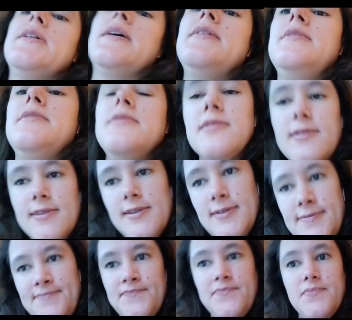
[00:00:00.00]
days
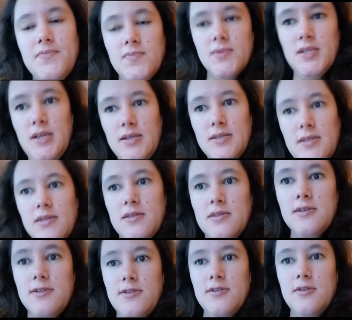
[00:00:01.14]
since
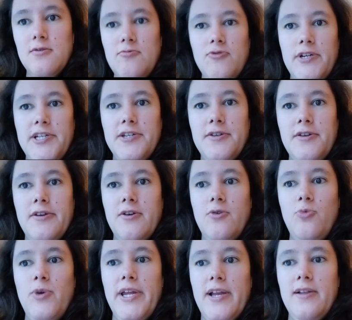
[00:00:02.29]
this reading
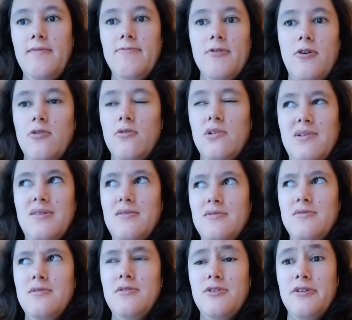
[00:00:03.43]
weekly vlog
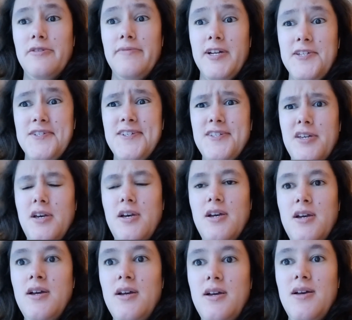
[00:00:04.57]
should have ended.
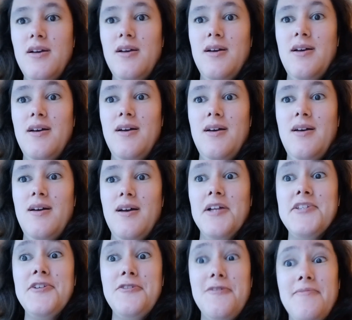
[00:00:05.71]
And I
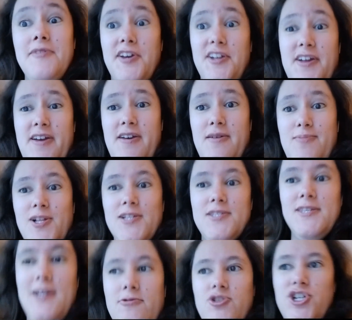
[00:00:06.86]
don't know if you can hear, but it's
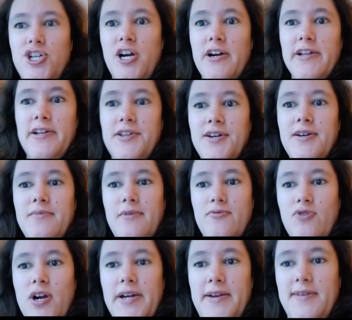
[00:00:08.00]
now chucking it down with
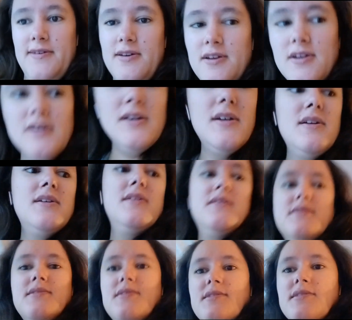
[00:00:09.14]
rain.
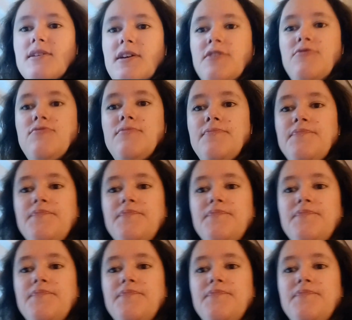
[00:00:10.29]
So,